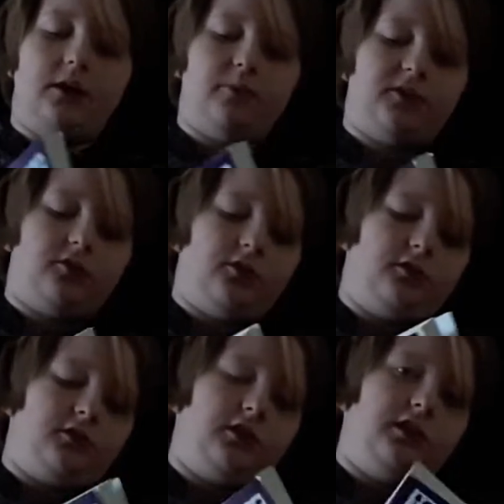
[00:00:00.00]
Upper Surrey
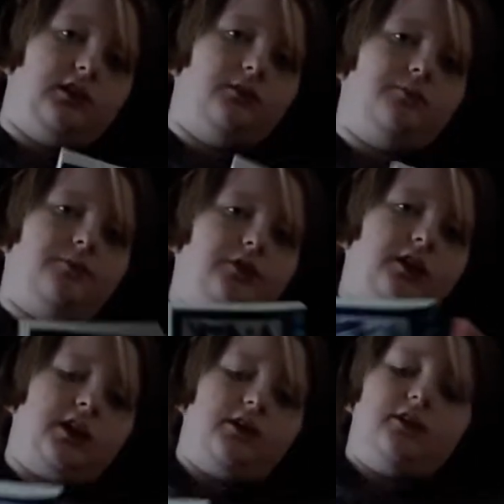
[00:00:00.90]
Street
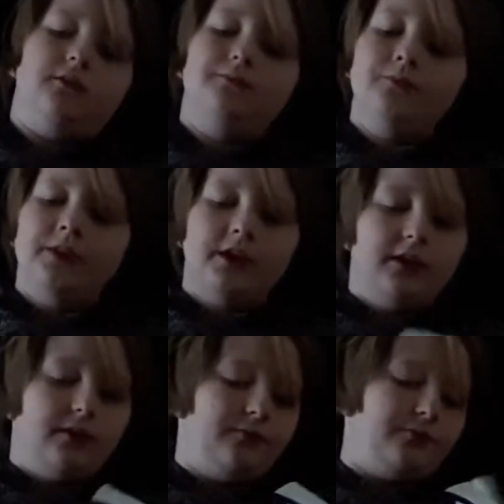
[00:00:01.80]
kid.
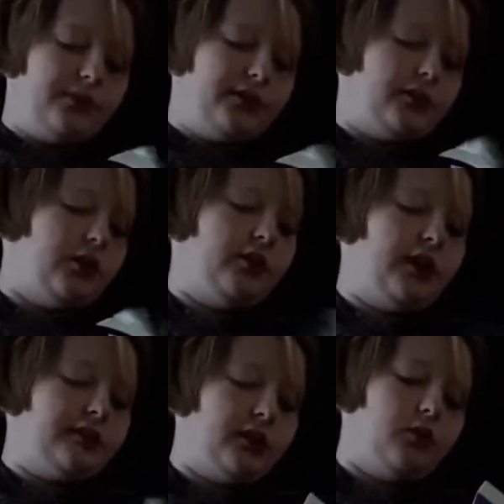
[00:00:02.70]
So
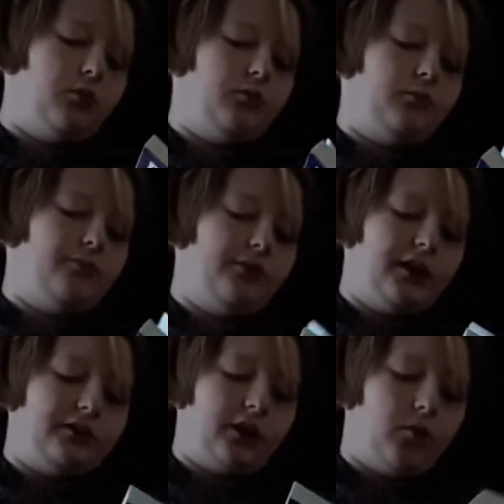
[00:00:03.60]
that's how
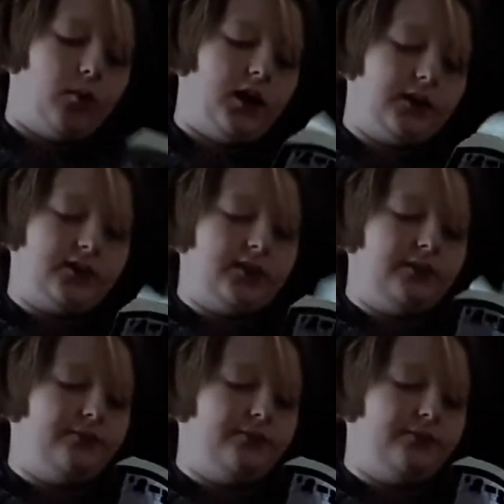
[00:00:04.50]
it works.